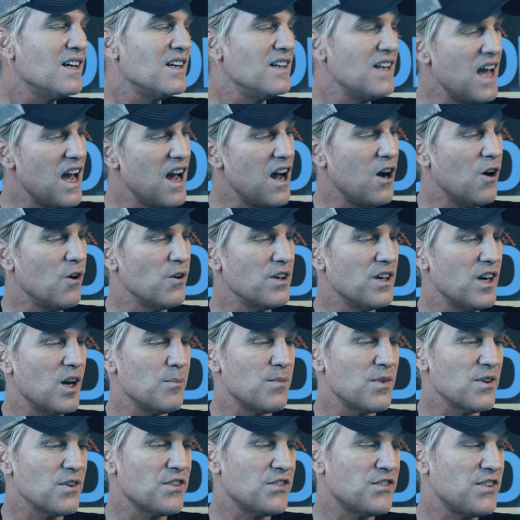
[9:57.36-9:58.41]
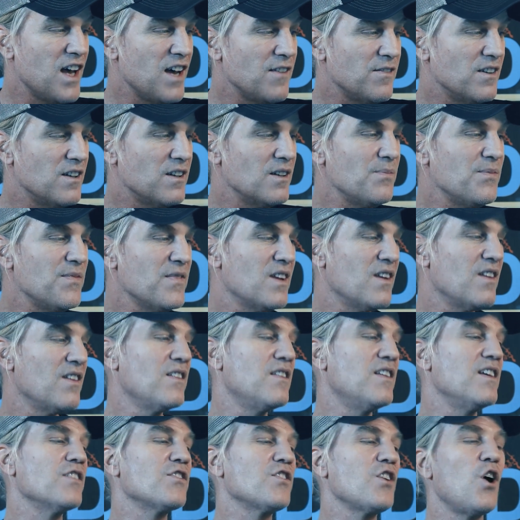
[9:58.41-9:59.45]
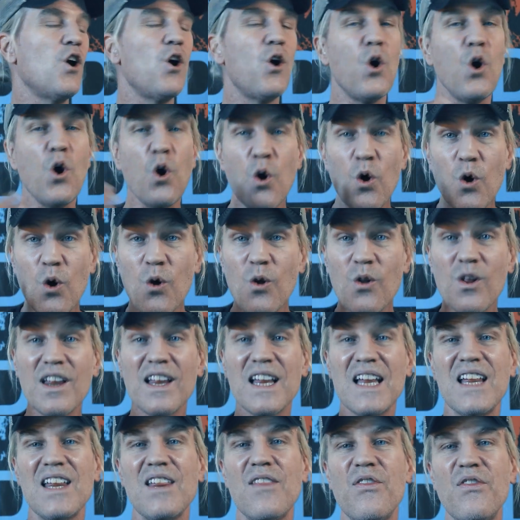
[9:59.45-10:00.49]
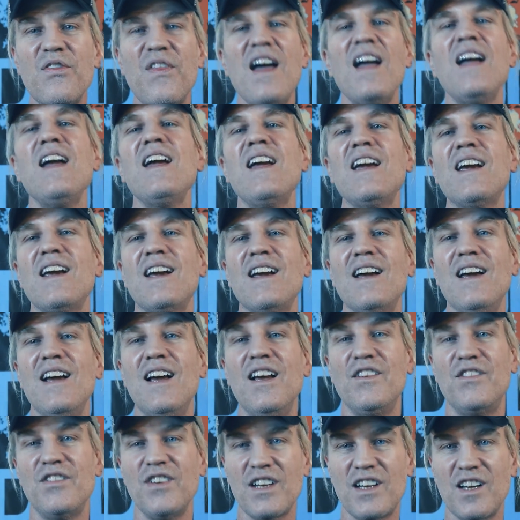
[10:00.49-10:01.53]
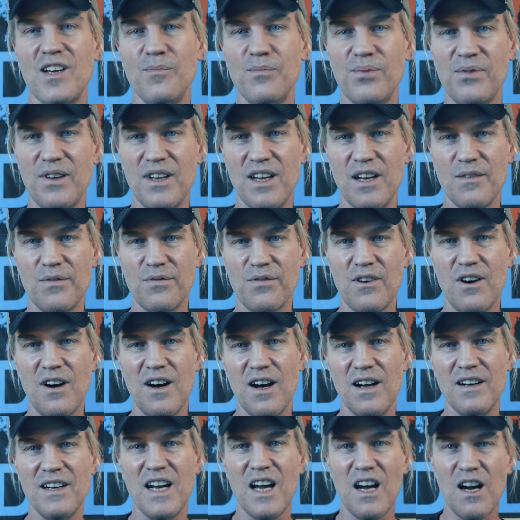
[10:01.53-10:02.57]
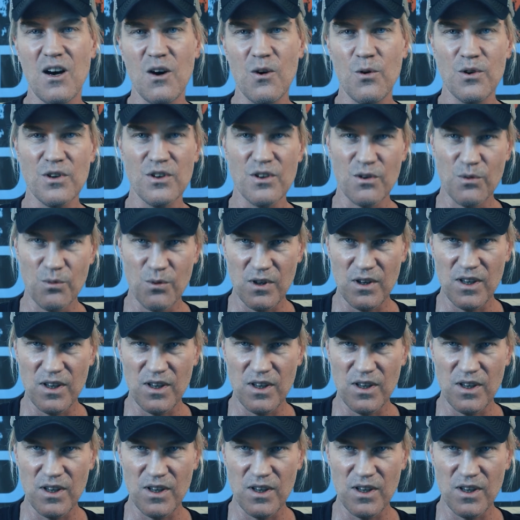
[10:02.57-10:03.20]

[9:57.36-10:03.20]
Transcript: Now, number seven, this whole thing is a complete fraud. Now you're